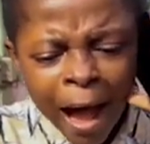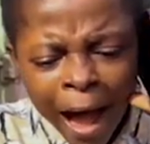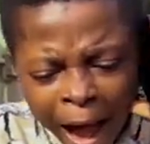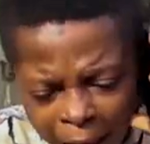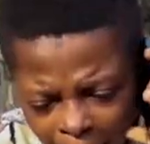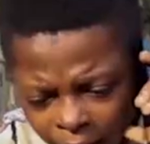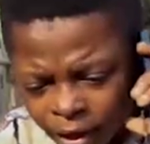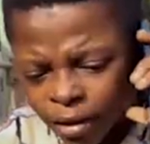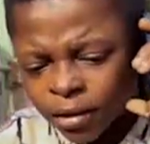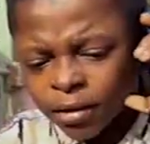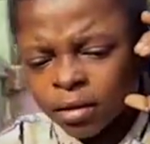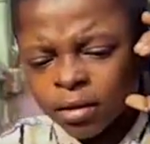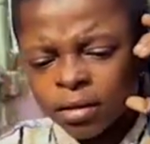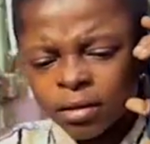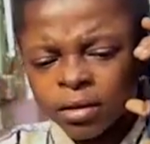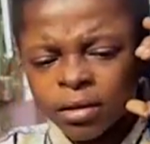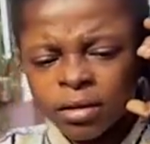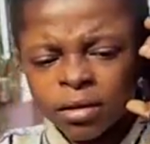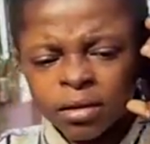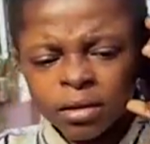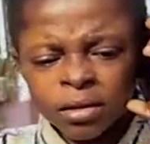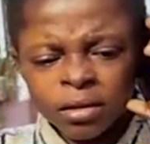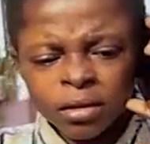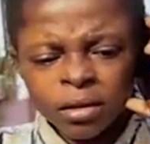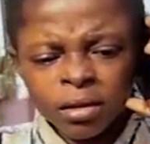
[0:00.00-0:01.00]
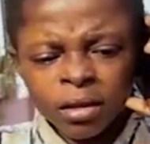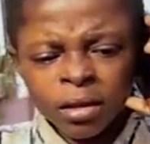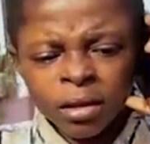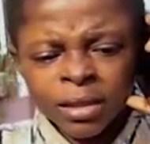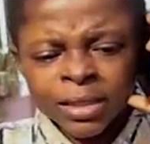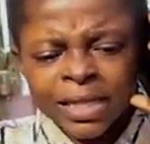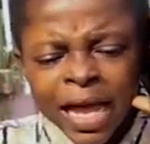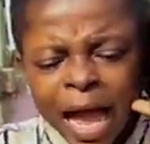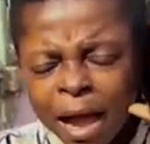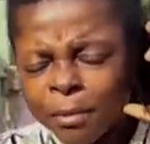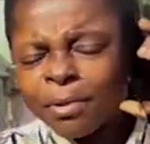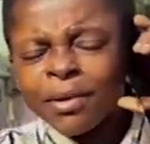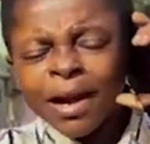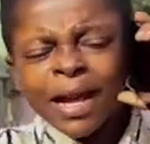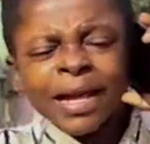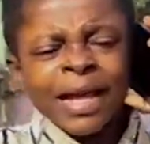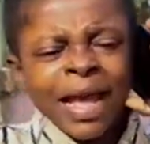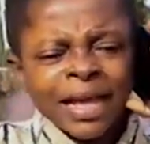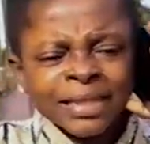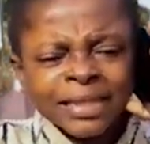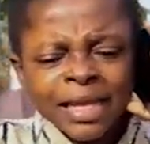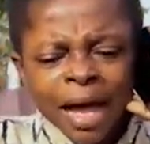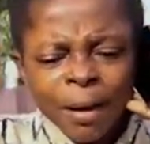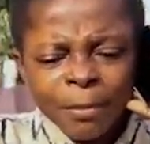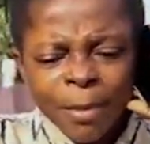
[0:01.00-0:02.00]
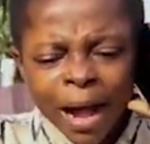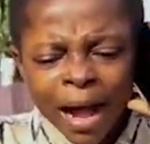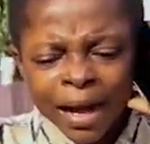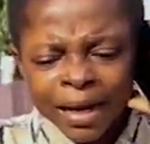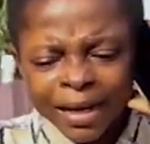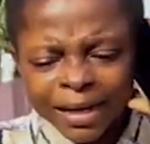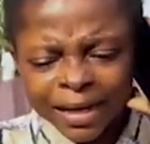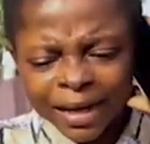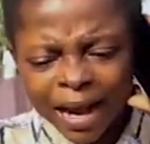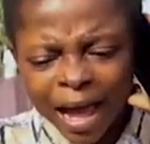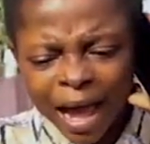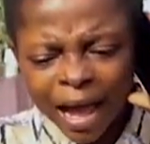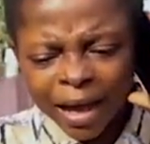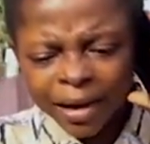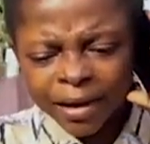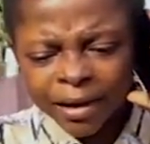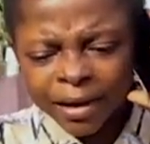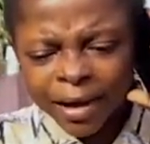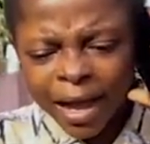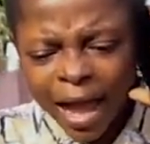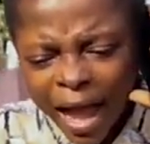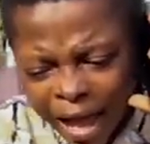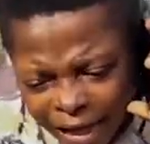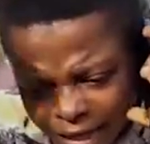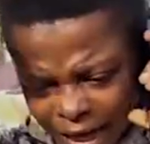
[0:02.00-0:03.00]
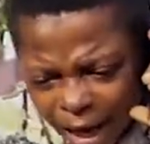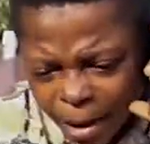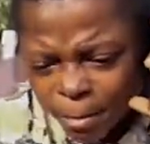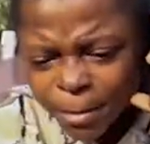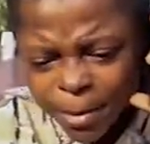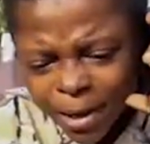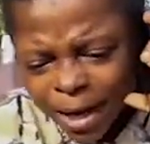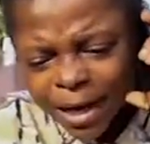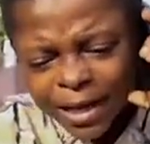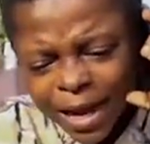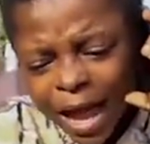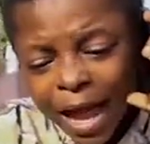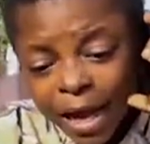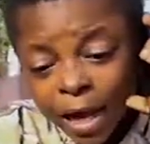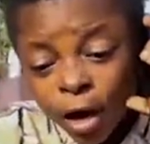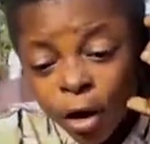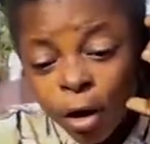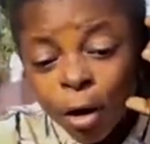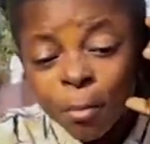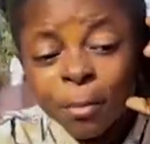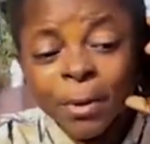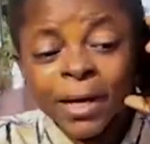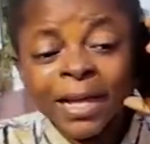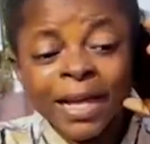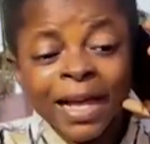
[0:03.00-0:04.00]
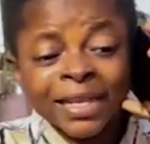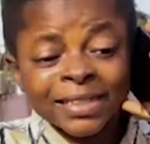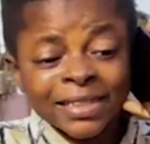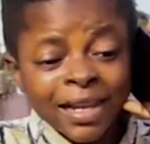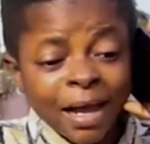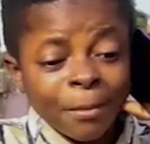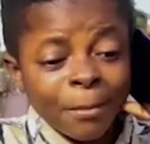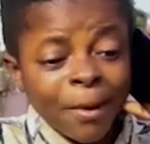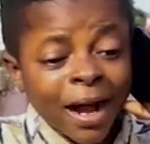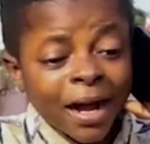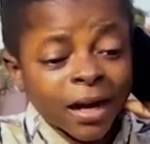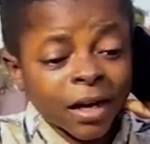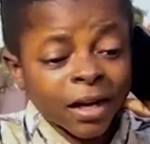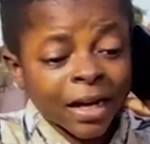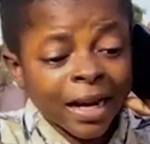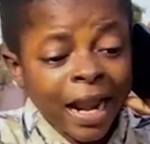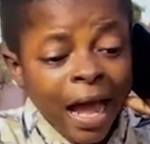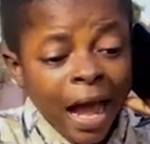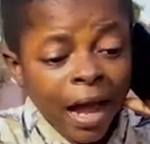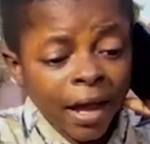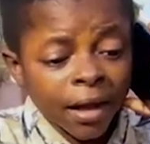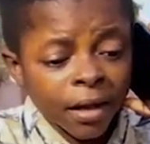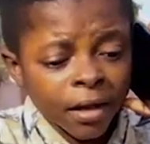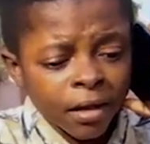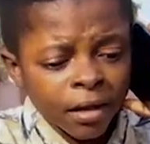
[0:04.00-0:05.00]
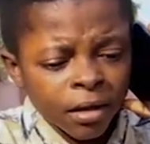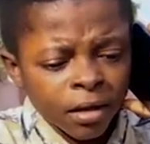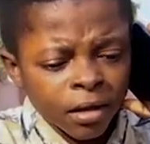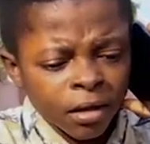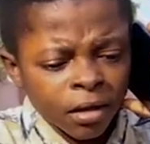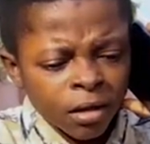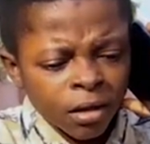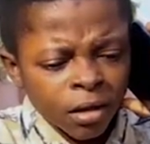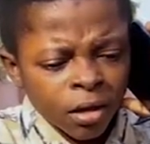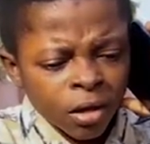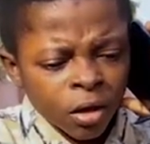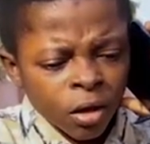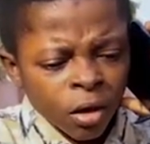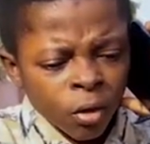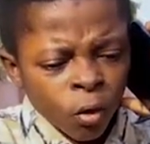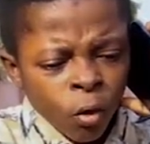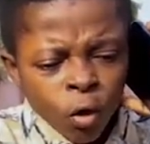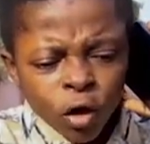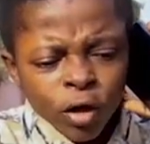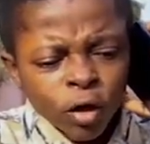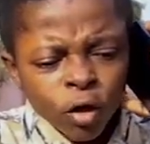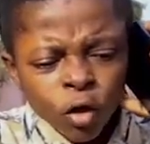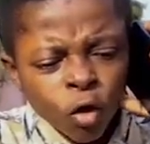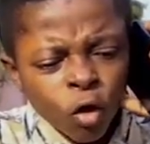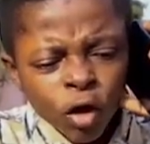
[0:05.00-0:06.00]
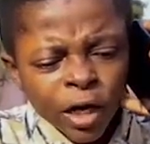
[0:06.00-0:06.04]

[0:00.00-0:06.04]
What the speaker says: ay sabre ya sa bank la enemre ya ye o mu ya sa bank la un